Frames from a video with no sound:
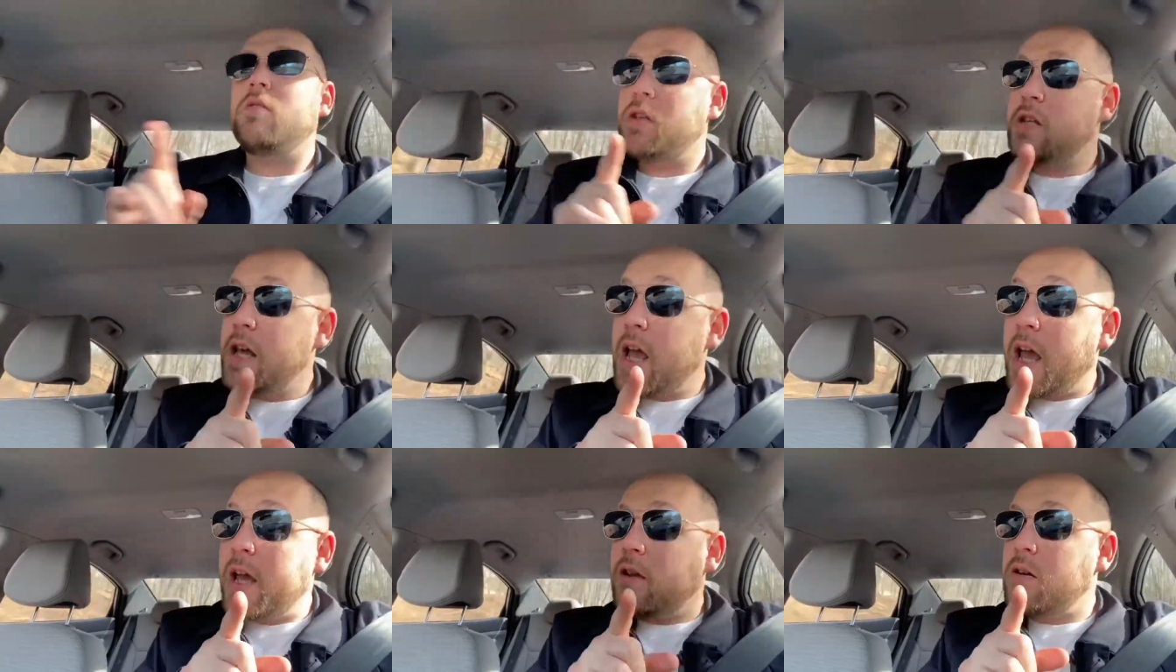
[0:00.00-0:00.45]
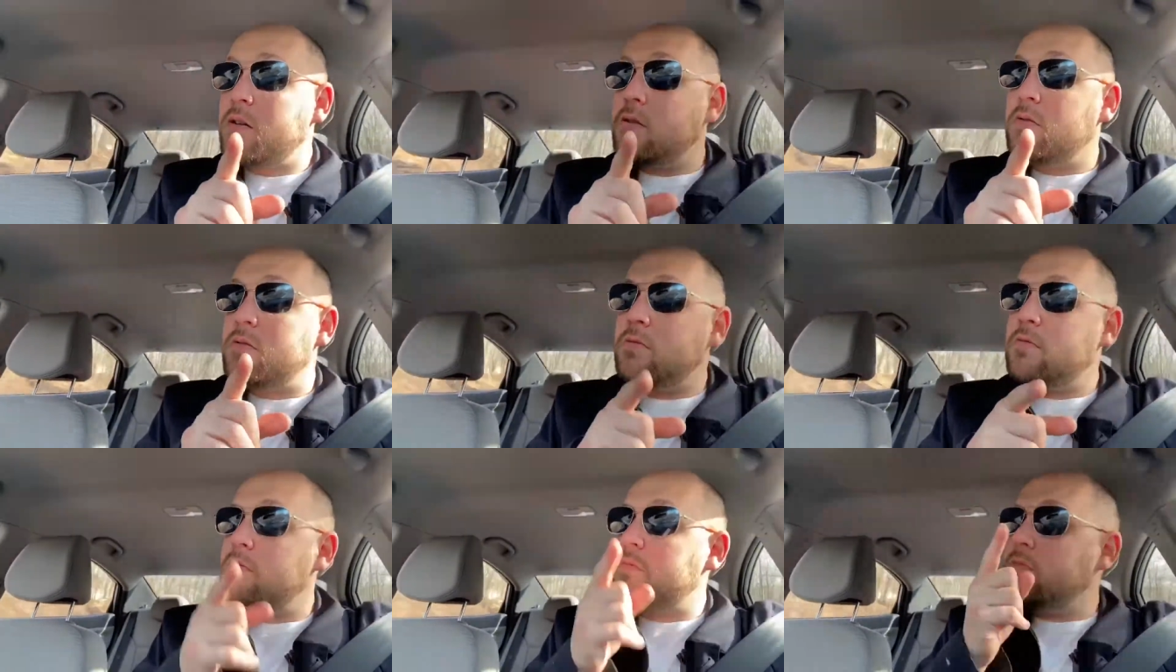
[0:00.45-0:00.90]
Yet,
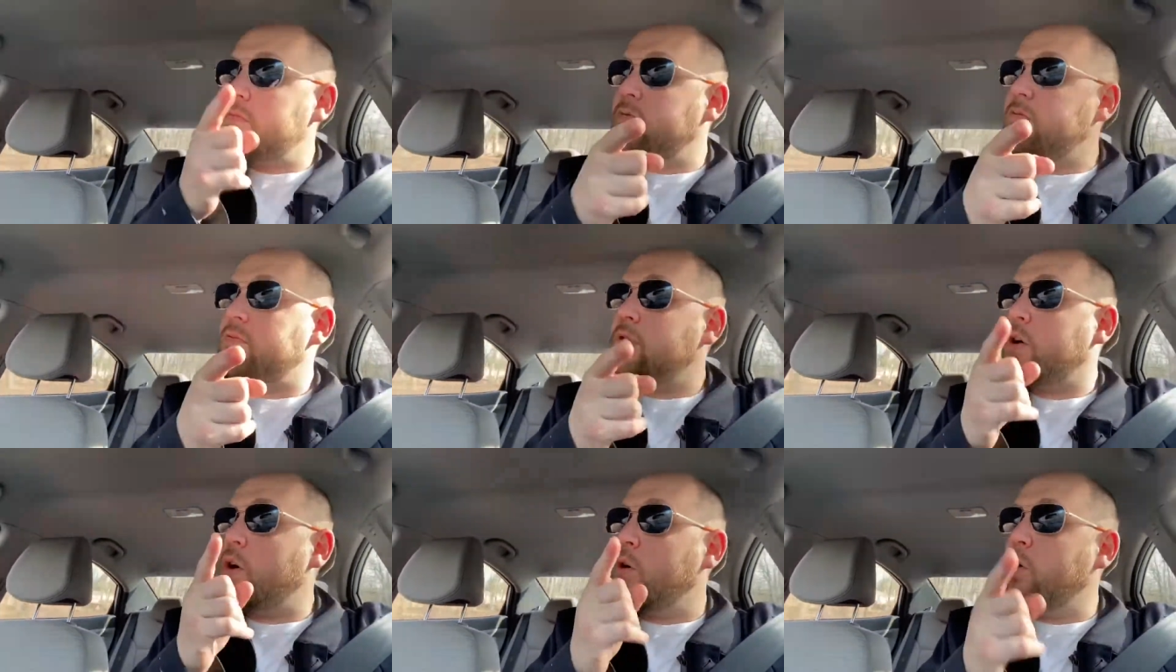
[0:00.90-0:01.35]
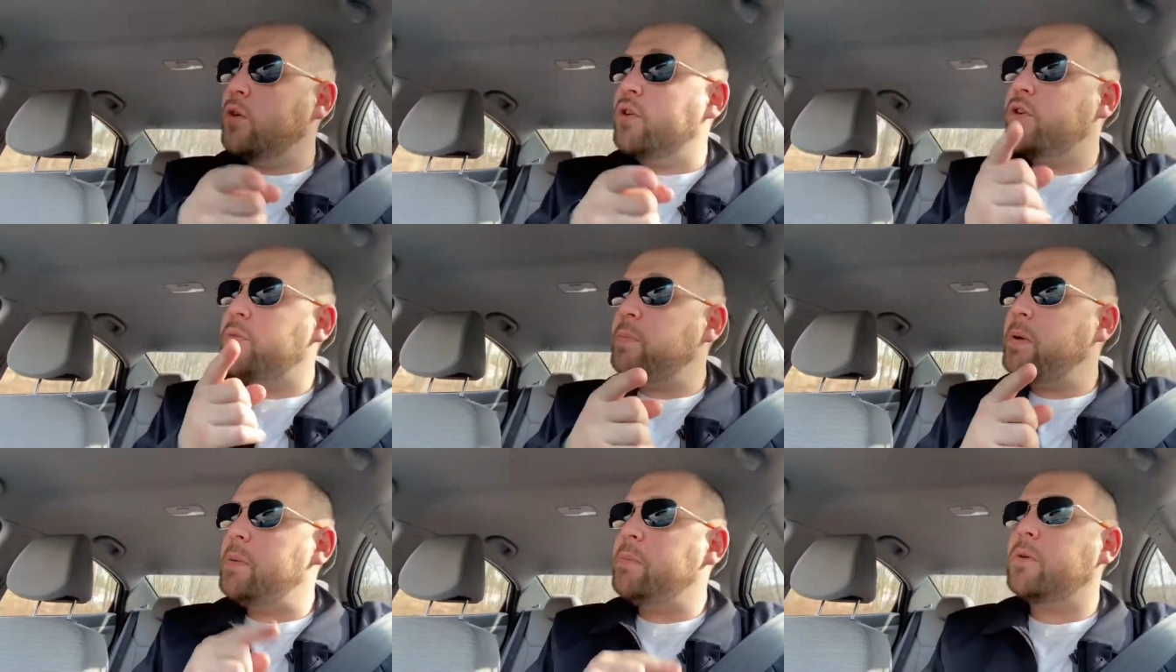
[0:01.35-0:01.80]

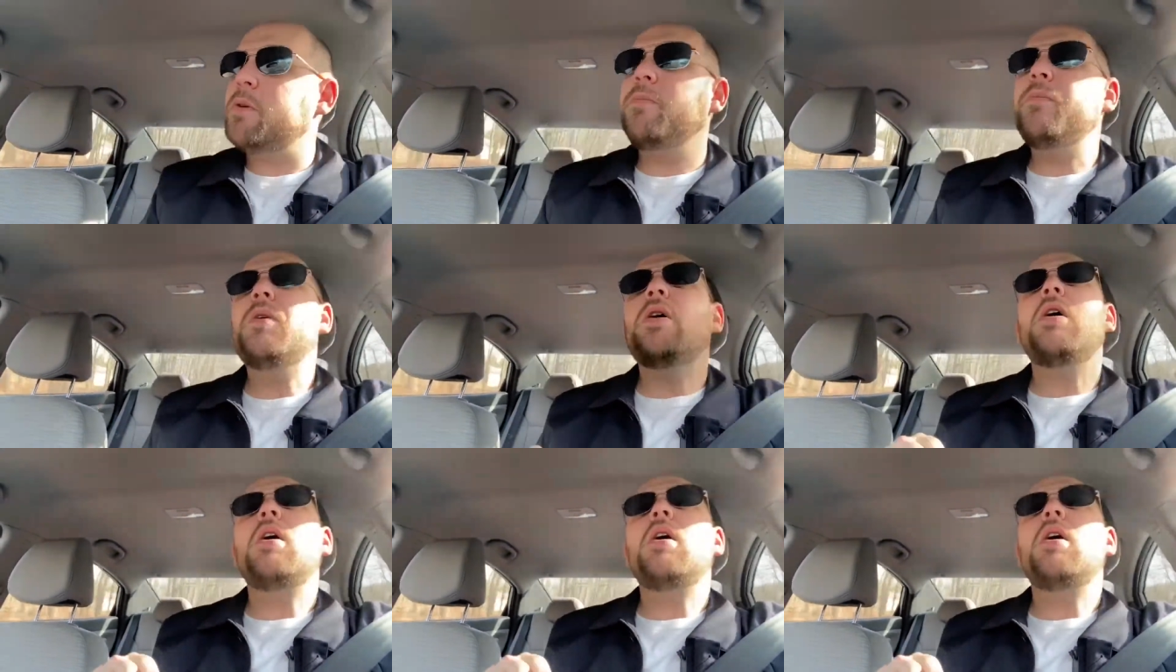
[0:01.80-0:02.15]
goals, people.